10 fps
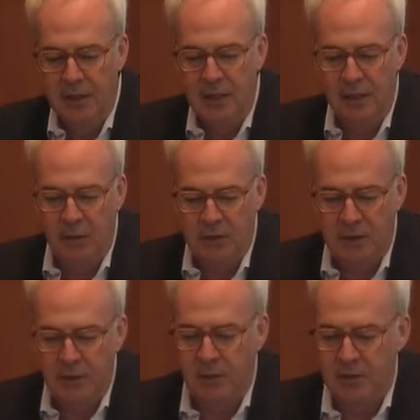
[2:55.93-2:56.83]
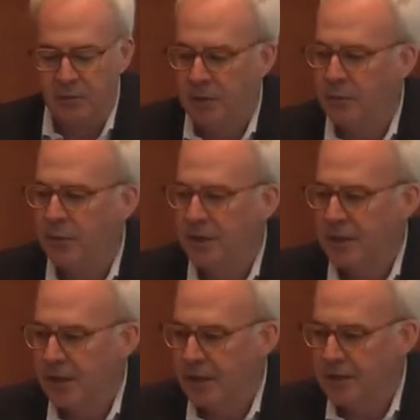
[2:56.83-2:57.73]
He holds degrees from Le Moyne
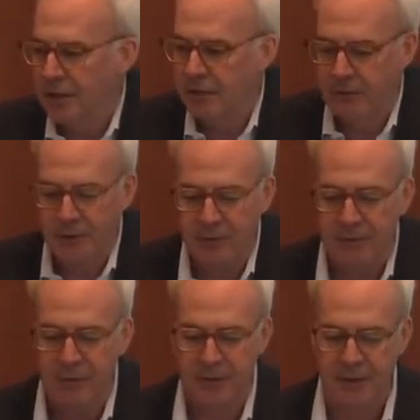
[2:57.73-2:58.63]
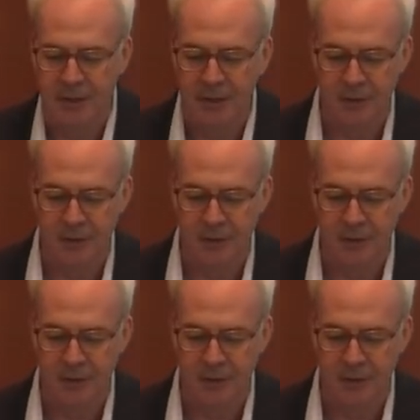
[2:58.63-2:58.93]
College, Harvard University,